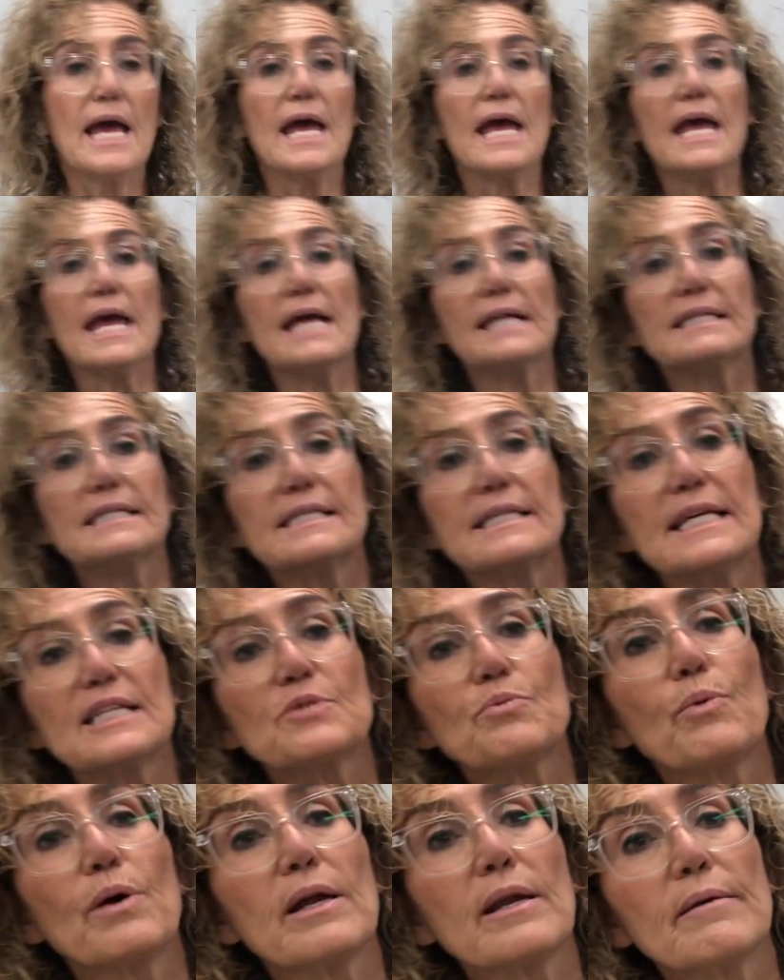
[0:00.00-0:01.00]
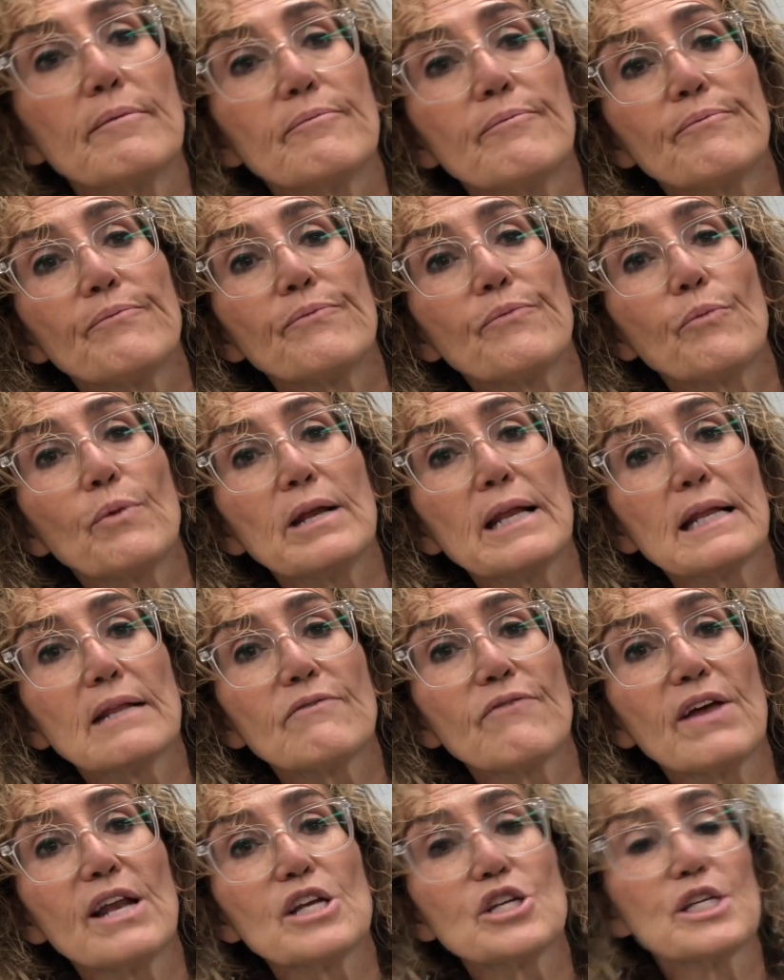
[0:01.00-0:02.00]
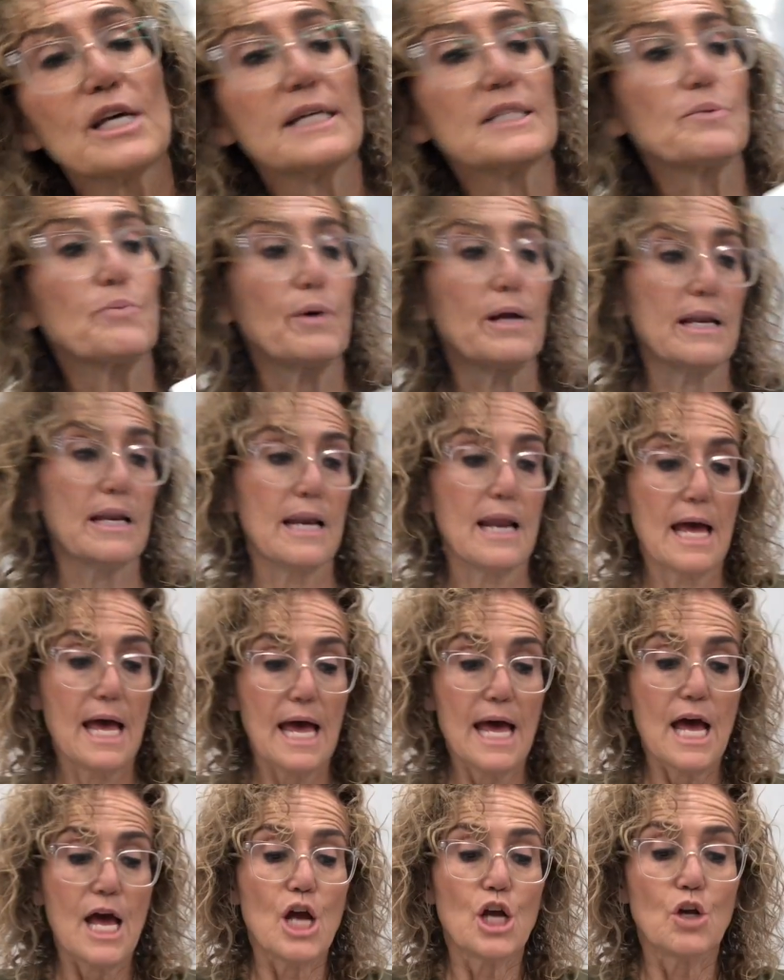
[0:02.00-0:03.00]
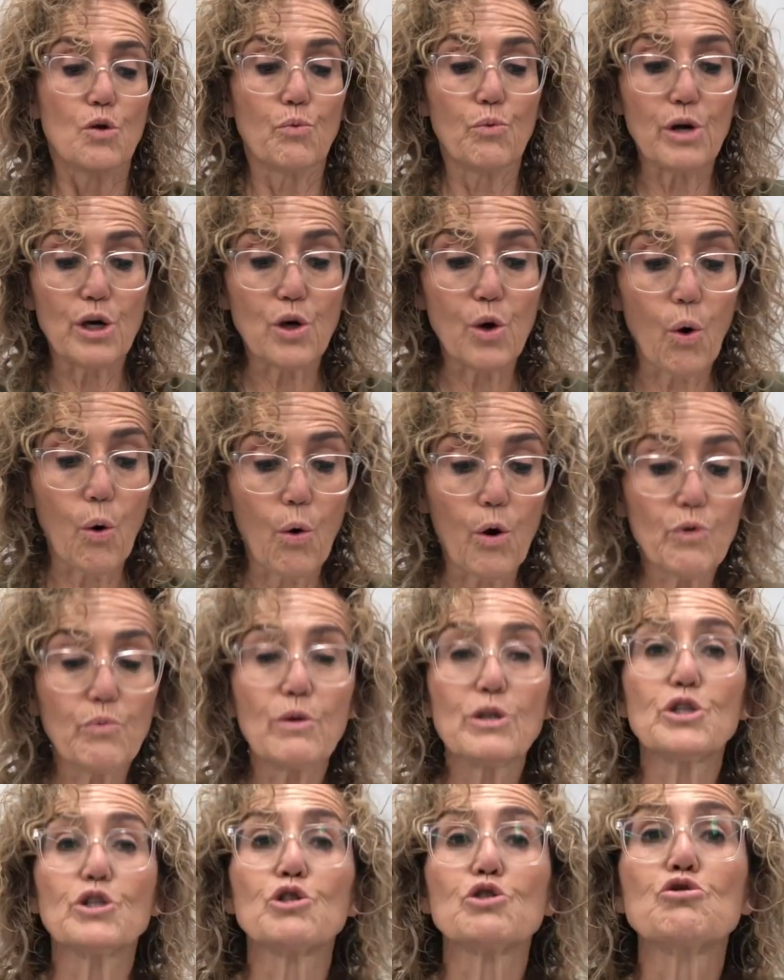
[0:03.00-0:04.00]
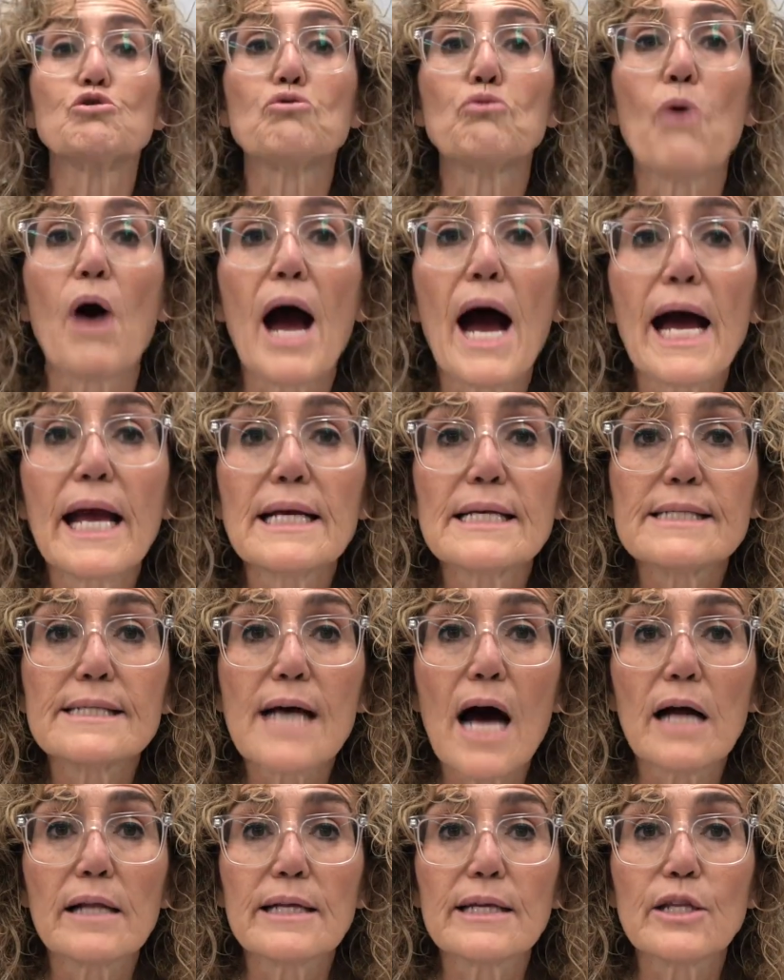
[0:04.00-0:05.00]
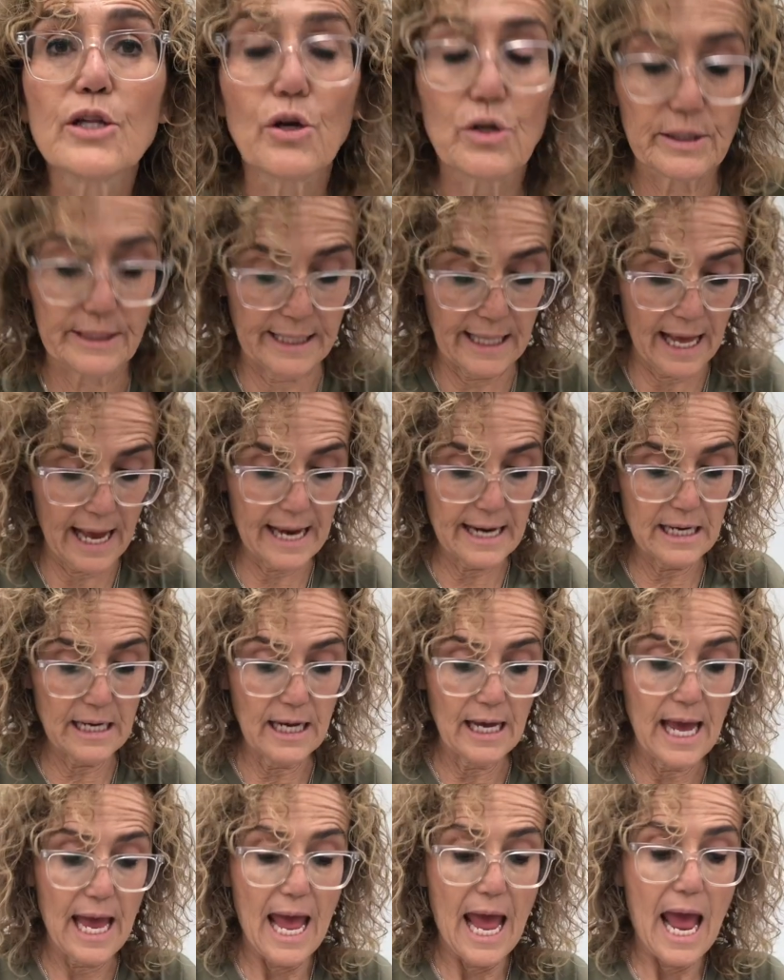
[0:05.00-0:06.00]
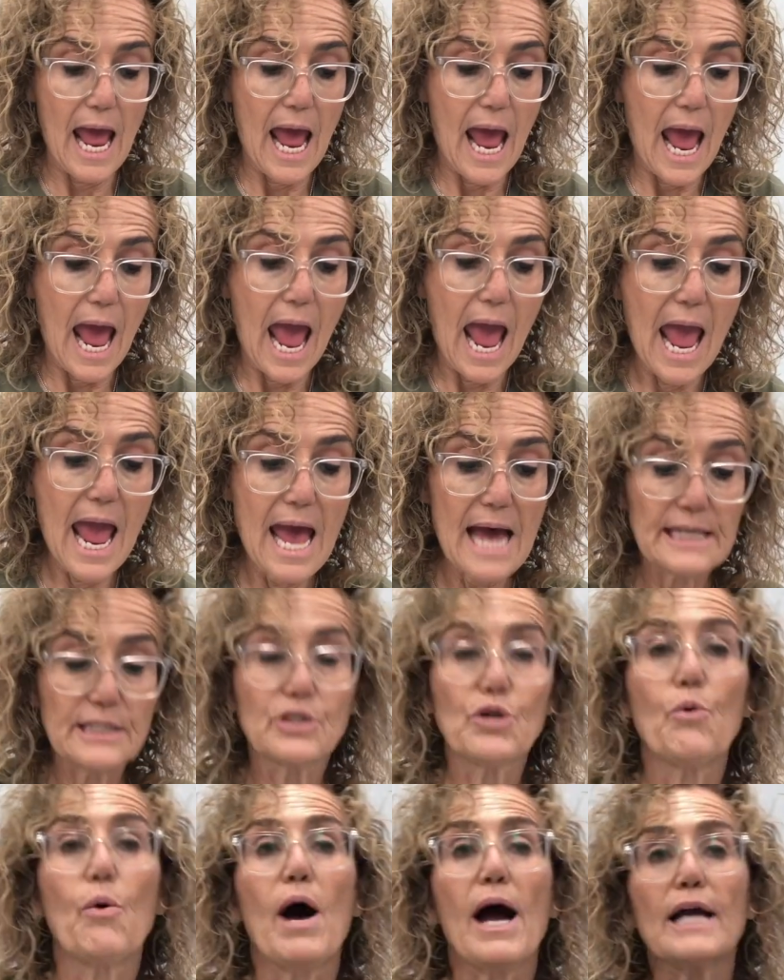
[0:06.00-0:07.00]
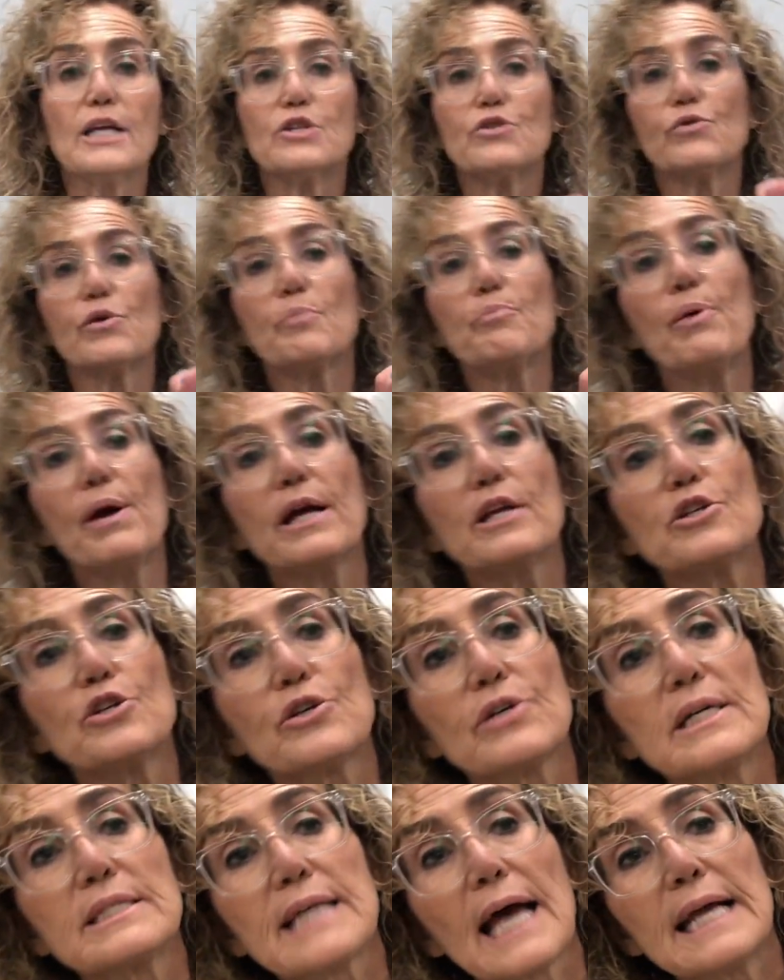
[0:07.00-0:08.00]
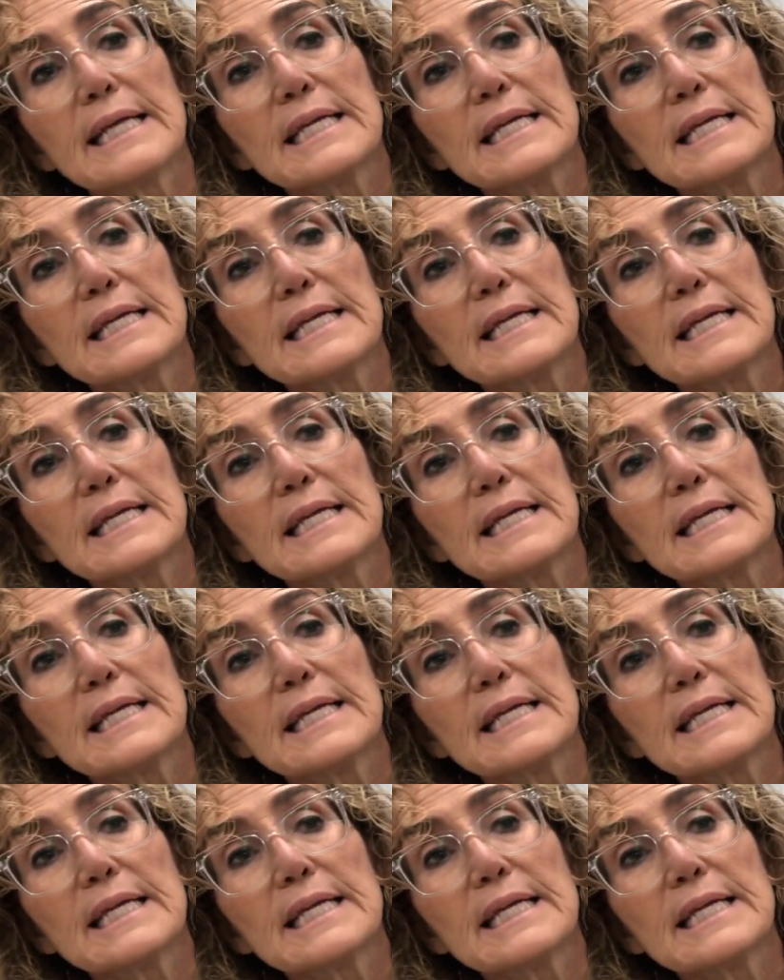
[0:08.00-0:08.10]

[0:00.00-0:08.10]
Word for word: it's this one. We didn't finish this one. Record what your dry solid looks like. And so I drew a picture because I